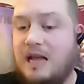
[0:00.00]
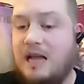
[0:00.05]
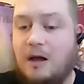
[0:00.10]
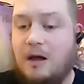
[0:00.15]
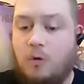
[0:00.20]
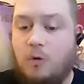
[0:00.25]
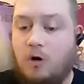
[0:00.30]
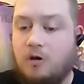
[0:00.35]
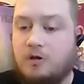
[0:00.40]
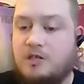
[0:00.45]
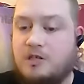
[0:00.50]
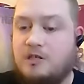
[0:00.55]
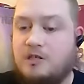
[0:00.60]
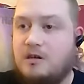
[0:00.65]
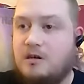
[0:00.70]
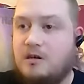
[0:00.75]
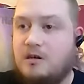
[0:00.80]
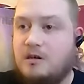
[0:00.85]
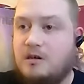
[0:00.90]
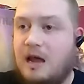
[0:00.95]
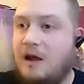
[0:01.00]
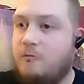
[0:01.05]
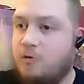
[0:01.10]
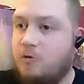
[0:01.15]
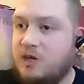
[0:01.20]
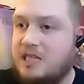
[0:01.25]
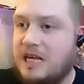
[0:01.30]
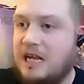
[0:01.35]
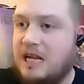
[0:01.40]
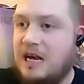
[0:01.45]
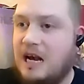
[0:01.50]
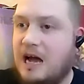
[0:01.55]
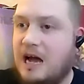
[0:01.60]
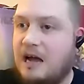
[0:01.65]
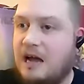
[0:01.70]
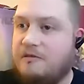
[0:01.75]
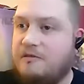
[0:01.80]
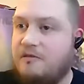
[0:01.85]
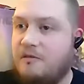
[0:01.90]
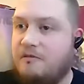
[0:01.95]
That was everyday
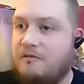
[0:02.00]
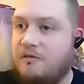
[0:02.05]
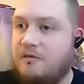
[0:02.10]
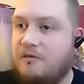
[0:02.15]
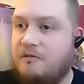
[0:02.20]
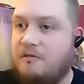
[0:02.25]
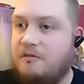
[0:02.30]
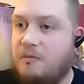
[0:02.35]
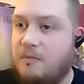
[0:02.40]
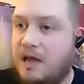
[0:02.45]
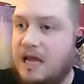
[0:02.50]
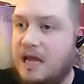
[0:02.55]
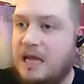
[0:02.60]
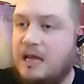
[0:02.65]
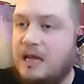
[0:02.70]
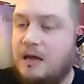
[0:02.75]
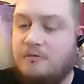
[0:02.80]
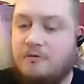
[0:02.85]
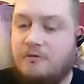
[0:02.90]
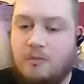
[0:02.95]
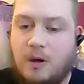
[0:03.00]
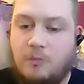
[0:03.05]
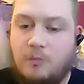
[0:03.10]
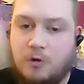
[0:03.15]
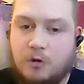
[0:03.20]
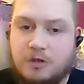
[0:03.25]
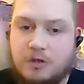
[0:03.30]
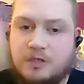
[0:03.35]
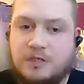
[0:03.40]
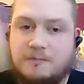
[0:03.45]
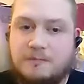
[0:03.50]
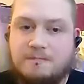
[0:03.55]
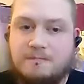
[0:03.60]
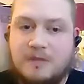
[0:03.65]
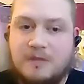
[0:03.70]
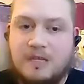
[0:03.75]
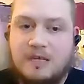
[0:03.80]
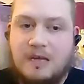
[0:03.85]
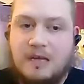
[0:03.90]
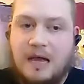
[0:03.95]
life f- for me and for my brothers,
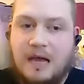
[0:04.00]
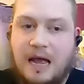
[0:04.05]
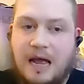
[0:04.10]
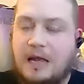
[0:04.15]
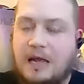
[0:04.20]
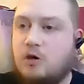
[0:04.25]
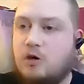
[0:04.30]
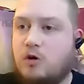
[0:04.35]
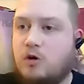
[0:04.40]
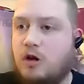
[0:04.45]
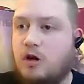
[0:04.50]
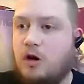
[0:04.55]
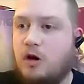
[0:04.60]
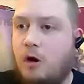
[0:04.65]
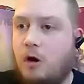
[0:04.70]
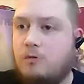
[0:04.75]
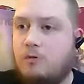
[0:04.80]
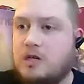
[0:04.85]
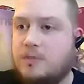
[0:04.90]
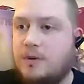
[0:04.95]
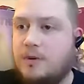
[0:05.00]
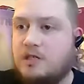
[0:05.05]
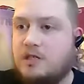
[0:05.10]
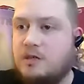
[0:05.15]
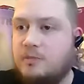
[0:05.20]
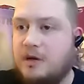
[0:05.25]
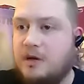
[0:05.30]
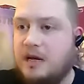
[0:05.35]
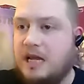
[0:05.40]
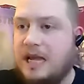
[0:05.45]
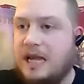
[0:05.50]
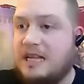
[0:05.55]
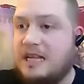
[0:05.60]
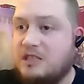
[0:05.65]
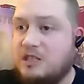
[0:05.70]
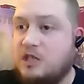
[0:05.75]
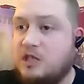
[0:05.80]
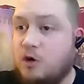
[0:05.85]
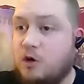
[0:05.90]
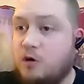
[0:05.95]
and I took on a lot of responsibility
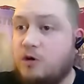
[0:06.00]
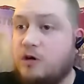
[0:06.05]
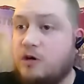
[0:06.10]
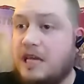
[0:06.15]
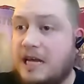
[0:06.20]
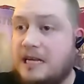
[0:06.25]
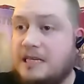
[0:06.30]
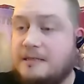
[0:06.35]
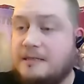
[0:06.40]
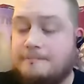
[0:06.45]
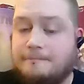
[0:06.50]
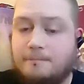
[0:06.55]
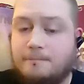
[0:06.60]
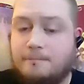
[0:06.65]
as a young kid